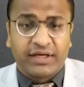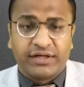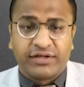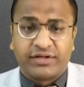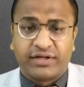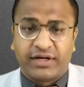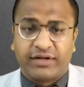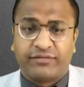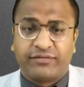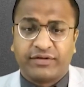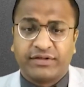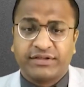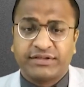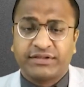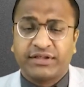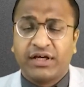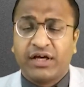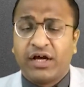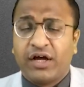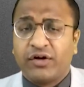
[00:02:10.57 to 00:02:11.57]
It
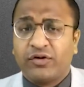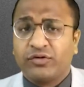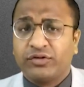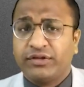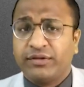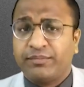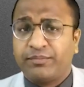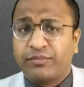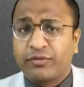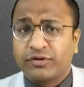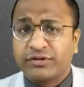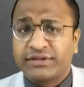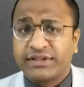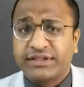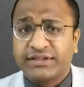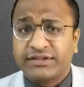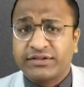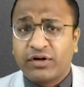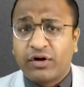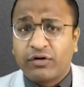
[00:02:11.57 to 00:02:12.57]
refers to the
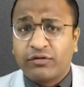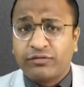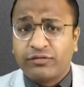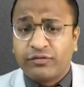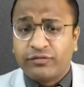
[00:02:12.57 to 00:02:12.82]
process of